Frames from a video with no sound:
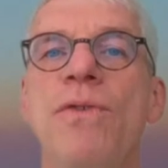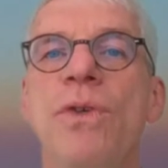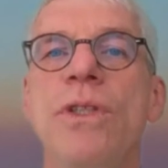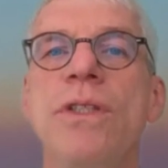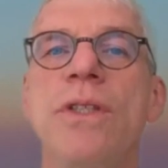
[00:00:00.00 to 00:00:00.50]
of
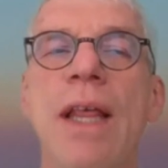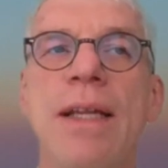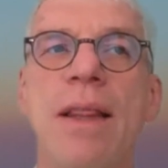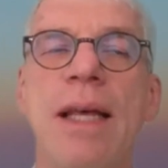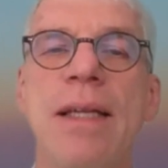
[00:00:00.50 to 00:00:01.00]
goods
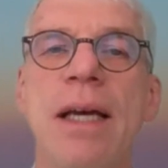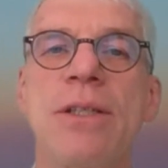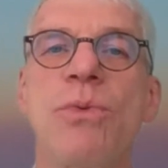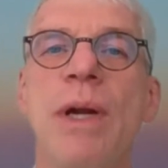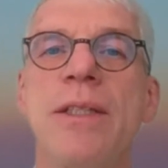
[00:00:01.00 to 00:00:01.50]
that are
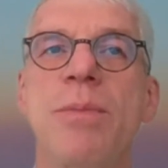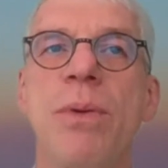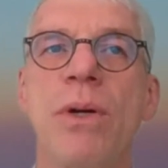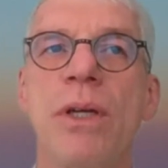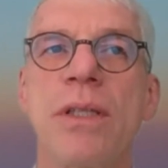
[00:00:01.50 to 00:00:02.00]

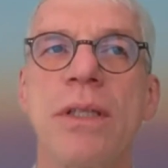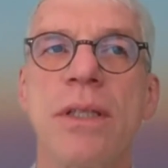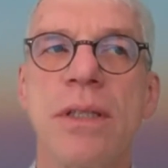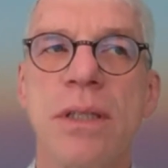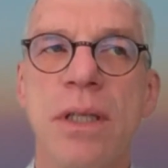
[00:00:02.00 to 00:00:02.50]

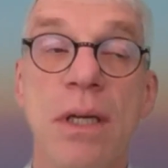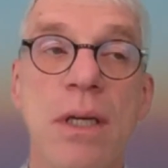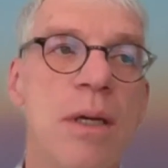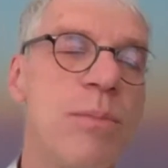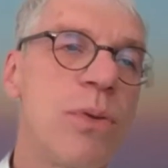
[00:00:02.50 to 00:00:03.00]
transported,
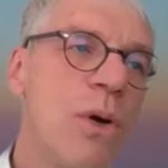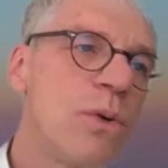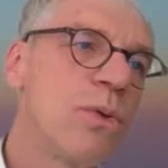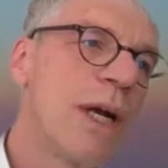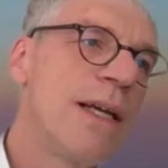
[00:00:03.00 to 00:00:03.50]

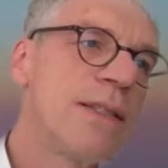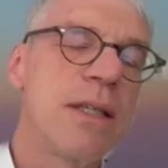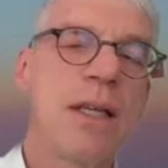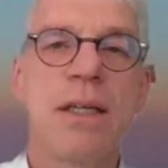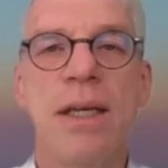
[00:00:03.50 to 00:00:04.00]
progress
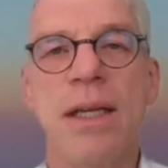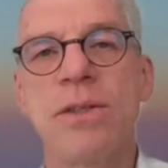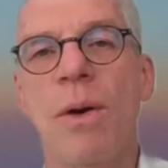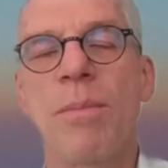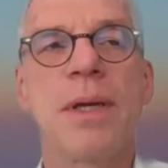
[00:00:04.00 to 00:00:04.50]
in
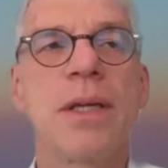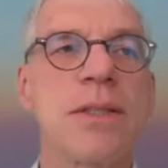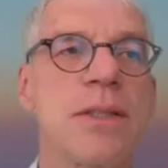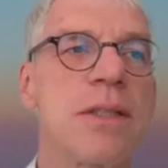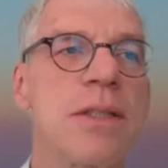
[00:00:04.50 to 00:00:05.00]

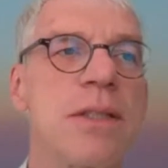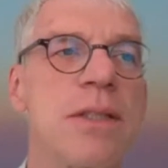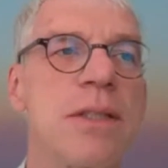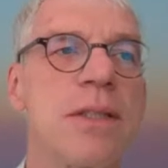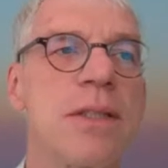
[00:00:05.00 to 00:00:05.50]
topics
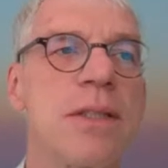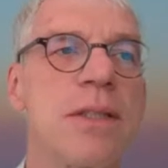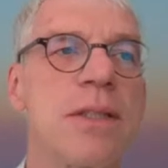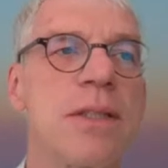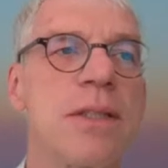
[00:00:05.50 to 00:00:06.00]

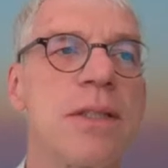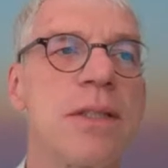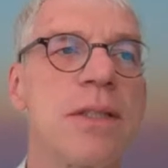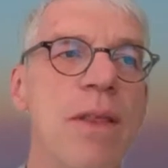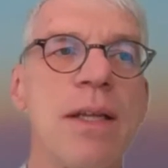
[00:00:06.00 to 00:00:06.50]

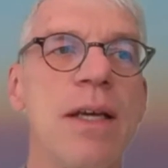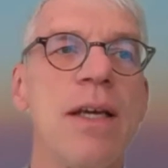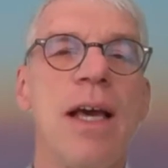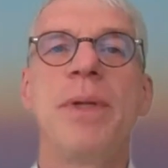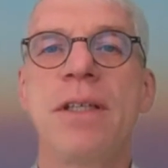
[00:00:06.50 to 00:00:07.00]

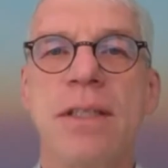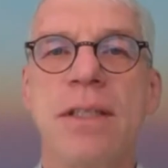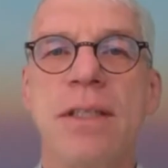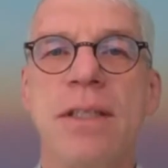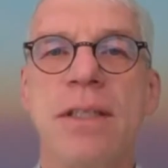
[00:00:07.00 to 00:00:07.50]
that
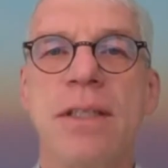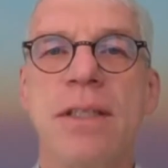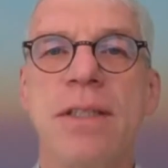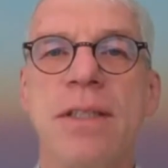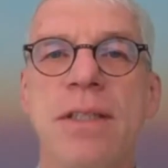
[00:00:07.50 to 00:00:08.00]
have
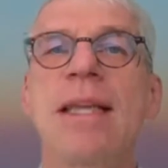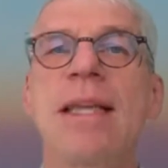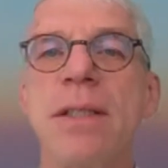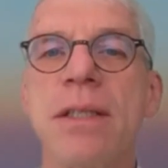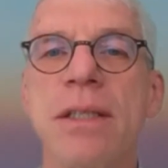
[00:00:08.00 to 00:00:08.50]
been
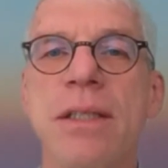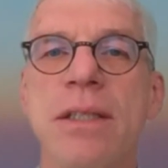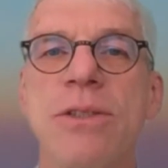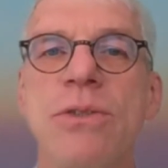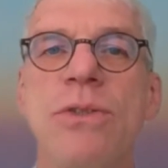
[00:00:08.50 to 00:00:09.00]
difficult, such
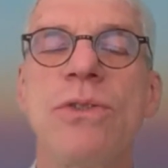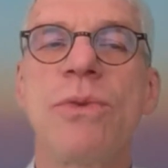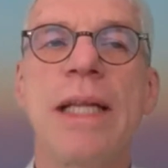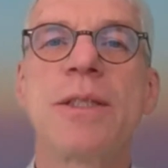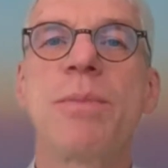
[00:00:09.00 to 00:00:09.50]
as
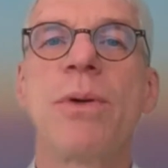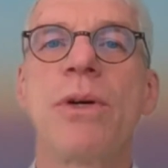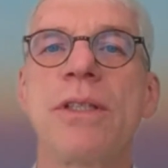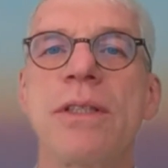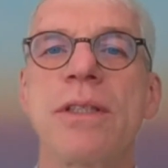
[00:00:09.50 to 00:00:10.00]

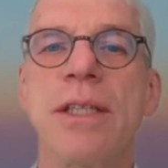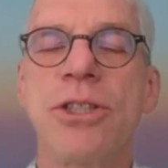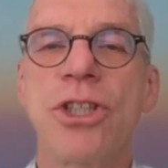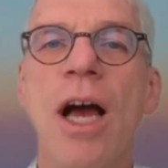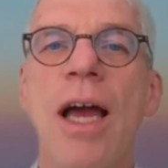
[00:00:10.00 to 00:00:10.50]
hazmat
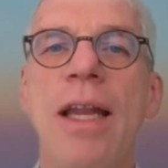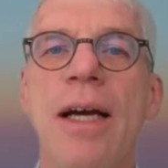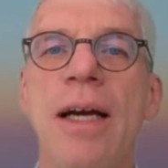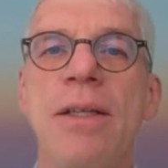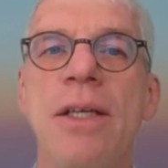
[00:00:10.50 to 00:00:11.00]

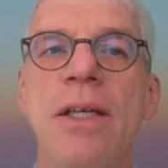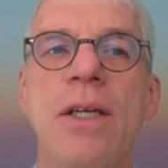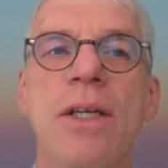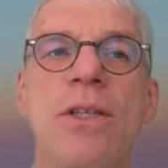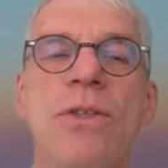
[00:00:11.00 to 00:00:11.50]
transports in
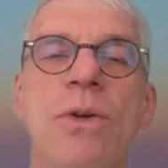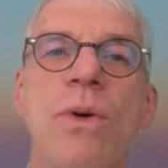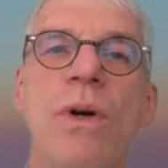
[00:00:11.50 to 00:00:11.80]
China.